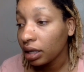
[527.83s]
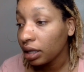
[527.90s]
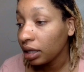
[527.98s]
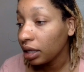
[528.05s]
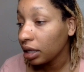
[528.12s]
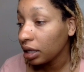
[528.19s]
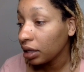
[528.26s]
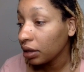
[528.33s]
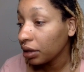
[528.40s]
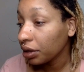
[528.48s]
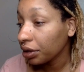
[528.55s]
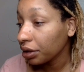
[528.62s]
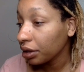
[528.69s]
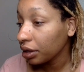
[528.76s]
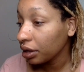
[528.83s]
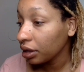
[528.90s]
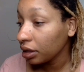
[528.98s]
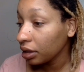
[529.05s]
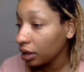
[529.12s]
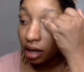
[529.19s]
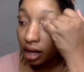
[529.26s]
get in there
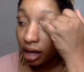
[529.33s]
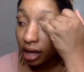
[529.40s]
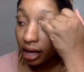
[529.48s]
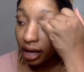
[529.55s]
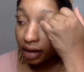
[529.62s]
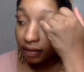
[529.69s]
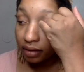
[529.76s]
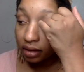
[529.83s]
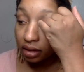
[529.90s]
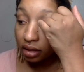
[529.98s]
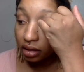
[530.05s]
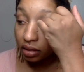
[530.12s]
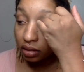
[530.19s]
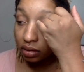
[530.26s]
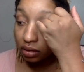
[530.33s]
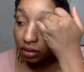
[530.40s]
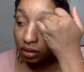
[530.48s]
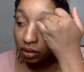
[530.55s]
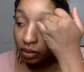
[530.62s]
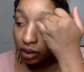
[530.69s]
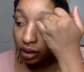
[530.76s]
good. I have a little
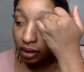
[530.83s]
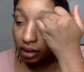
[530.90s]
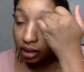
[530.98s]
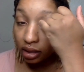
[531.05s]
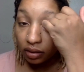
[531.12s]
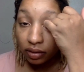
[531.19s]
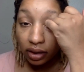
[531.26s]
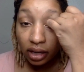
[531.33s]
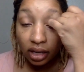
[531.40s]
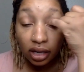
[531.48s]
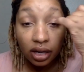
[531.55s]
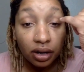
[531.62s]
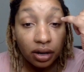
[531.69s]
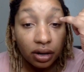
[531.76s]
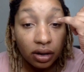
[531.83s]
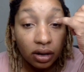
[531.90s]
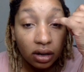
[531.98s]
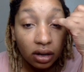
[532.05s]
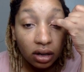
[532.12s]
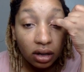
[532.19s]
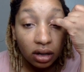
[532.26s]
swelling right here.
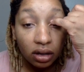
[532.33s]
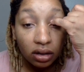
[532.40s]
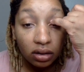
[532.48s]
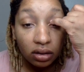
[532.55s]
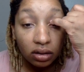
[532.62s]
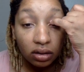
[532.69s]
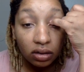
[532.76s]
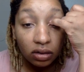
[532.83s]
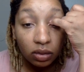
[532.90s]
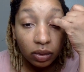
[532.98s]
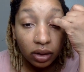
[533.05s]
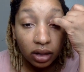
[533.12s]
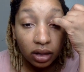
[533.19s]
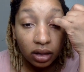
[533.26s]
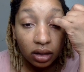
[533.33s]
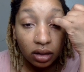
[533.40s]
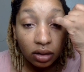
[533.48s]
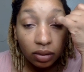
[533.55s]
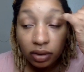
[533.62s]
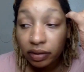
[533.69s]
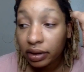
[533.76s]
It's swelling a
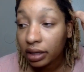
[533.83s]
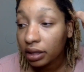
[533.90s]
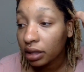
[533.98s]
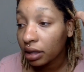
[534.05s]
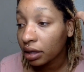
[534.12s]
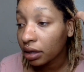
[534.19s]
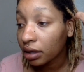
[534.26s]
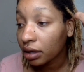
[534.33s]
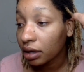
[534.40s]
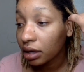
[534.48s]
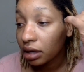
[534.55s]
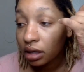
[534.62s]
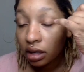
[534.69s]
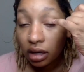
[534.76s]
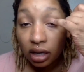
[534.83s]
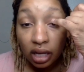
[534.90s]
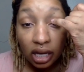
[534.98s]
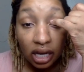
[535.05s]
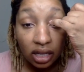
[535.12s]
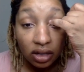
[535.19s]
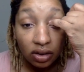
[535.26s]
little bit right there.
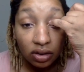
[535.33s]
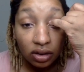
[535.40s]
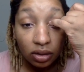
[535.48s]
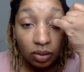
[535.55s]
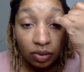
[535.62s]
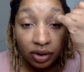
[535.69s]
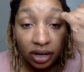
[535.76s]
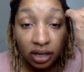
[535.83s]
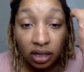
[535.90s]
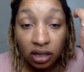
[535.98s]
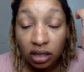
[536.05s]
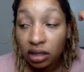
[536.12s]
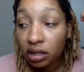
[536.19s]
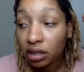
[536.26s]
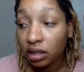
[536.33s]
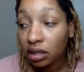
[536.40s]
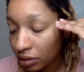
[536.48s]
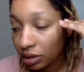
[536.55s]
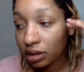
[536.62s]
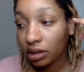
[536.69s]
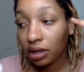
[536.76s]
And there's some redness.
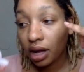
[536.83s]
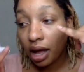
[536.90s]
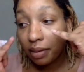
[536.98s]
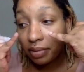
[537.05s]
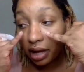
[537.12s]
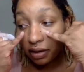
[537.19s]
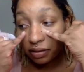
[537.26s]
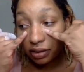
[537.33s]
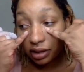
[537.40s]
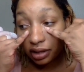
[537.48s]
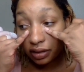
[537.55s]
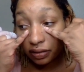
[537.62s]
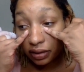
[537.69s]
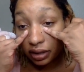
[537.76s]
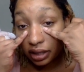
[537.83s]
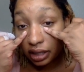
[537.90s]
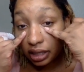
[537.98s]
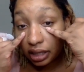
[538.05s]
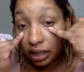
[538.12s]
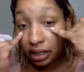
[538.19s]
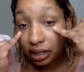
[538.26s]
I'm not really feeling
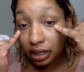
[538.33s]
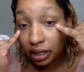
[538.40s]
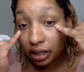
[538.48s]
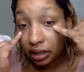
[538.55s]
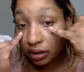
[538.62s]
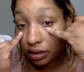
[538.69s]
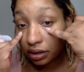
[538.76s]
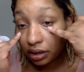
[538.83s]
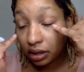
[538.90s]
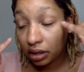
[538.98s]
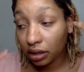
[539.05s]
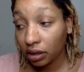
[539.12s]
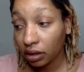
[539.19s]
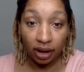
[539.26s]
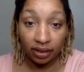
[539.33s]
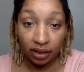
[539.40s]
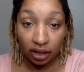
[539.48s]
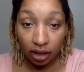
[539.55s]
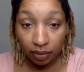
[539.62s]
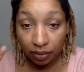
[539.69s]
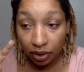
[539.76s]
anything under here. I
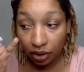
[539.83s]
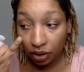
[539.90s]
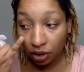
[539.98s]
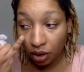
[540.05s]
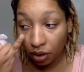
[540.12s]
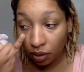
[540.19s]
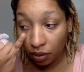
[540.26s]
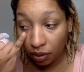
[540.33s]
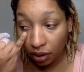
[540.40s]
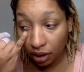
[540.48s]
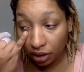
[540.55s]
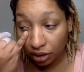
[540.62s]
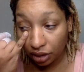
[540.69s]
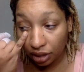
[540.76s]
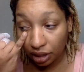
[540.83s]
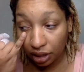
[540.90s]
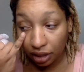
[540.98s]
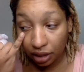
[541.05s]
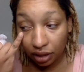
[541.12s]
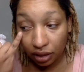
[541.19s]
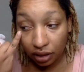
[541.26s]
think I'm going to go under
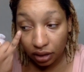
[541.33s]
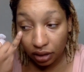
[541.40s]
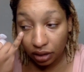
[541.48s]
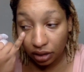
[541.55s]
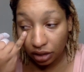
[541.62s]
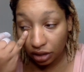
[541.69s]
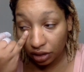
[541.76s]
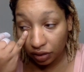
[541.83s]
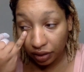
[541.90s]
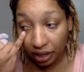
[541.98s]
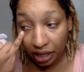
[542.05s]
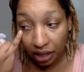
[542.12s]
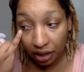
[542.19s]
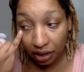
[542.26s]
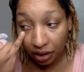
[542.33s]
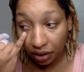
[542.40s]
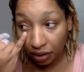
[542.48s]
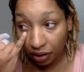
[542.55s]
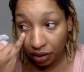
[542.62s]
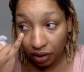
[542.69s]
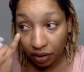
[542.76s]
here, just right here,
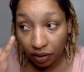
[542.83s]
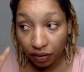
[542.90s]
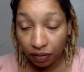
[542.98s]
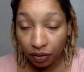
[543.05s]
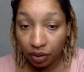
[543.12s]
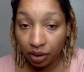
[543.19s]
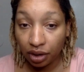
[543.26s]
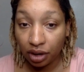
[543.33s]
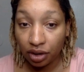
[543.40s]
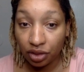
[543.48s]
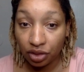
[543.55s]
for a